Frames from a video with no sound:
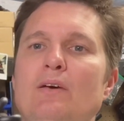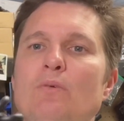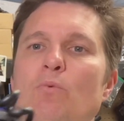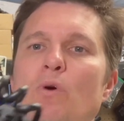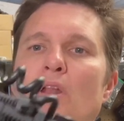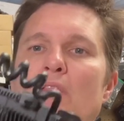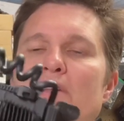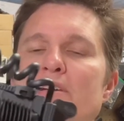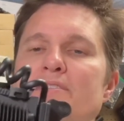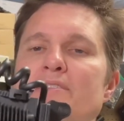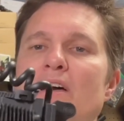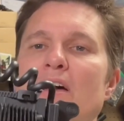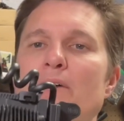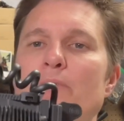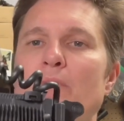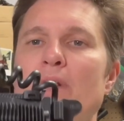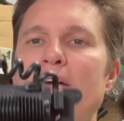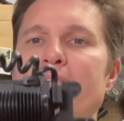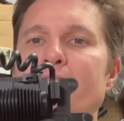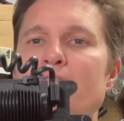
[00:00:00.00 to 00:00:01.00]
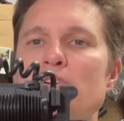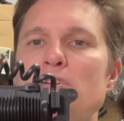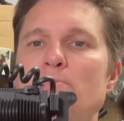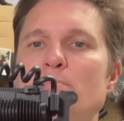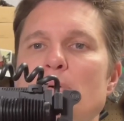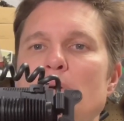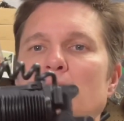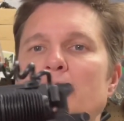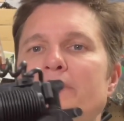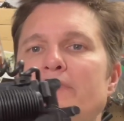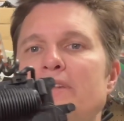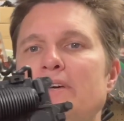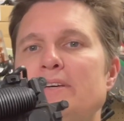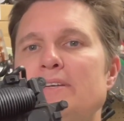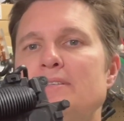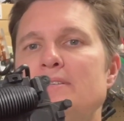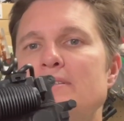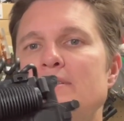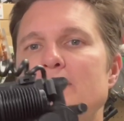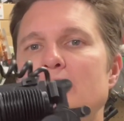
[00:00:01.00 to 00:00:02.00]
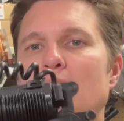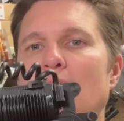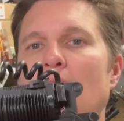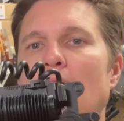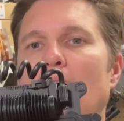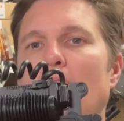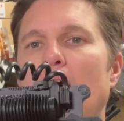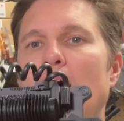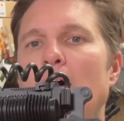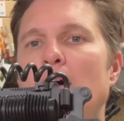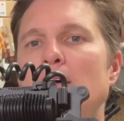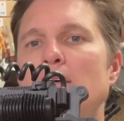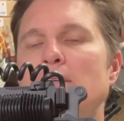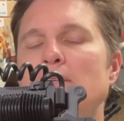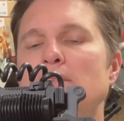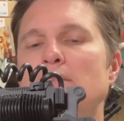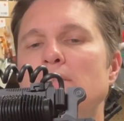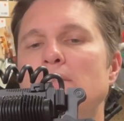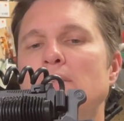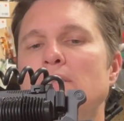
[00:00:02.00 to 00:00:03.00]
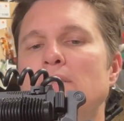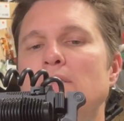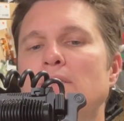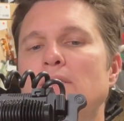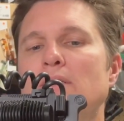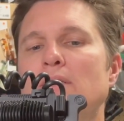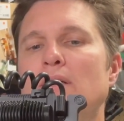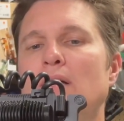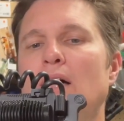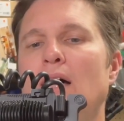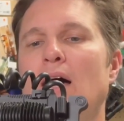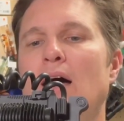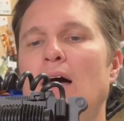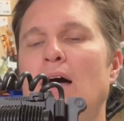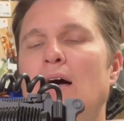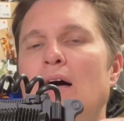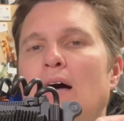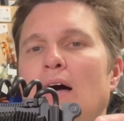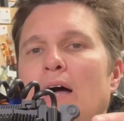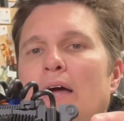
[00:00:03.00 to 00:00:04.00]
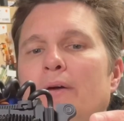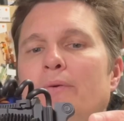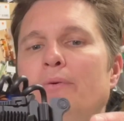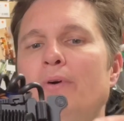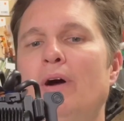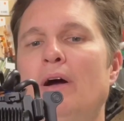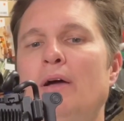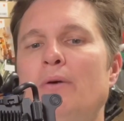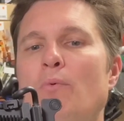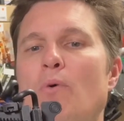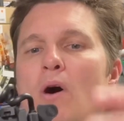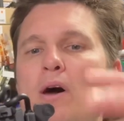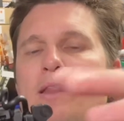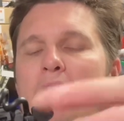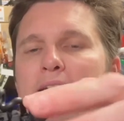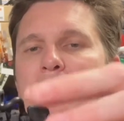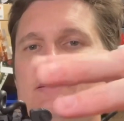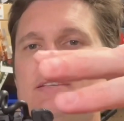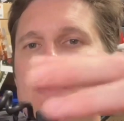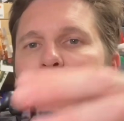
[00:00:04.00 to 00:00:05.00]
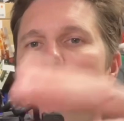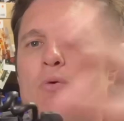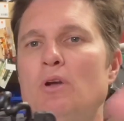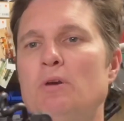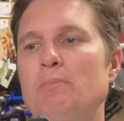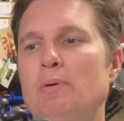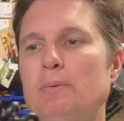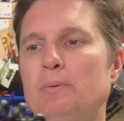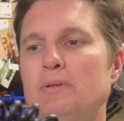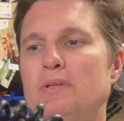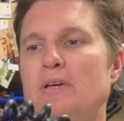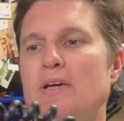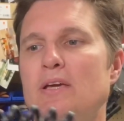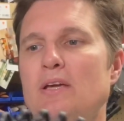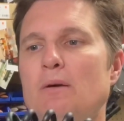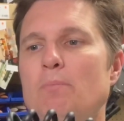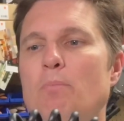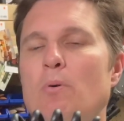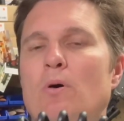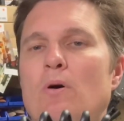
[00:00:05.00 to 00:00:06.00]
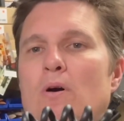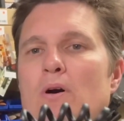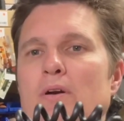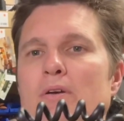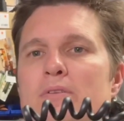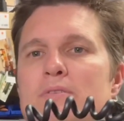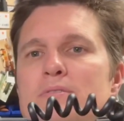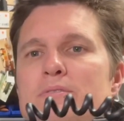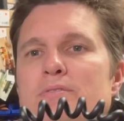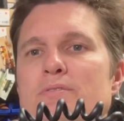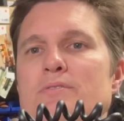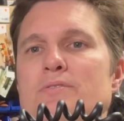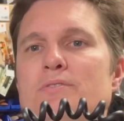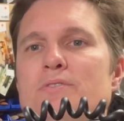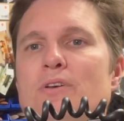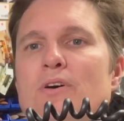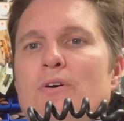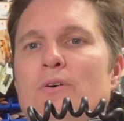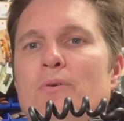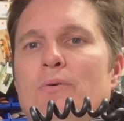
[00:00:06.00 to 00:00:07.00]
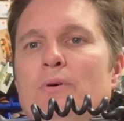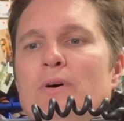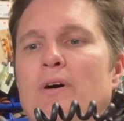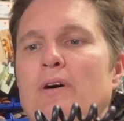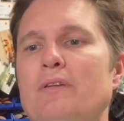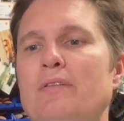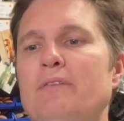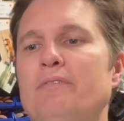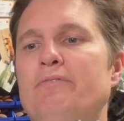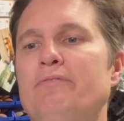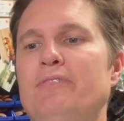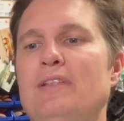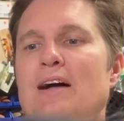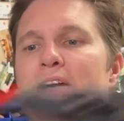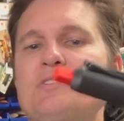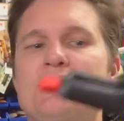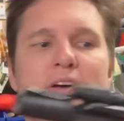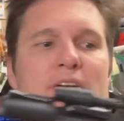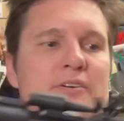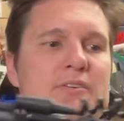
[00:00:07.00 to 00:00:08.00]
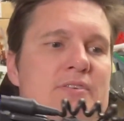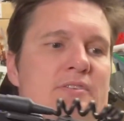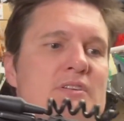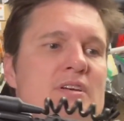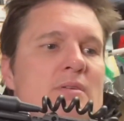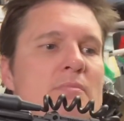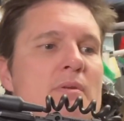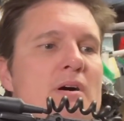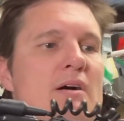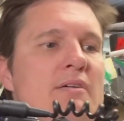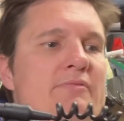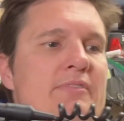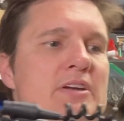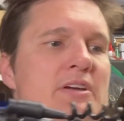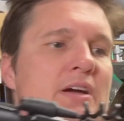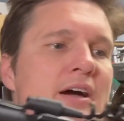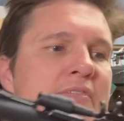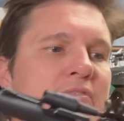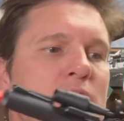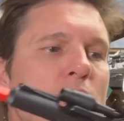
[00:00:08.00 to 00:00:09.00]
of the things when I first built this, I want, like I said, I want to be able to take it apart. So the flash hider does come off. I have an